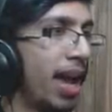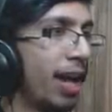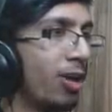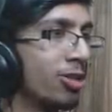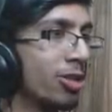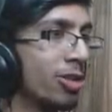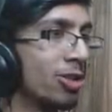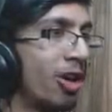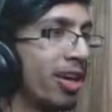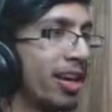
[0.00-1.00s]
And also the
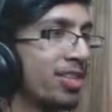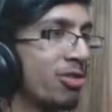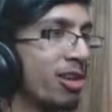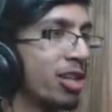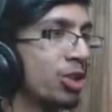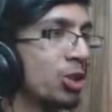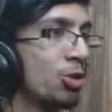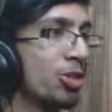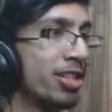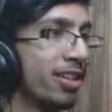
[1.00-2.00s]
song gets really
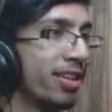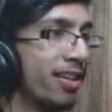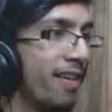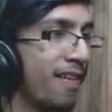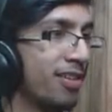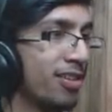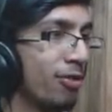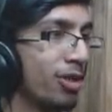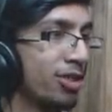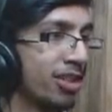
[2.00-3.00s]
juicy,
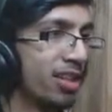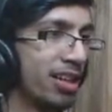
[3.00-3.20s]
which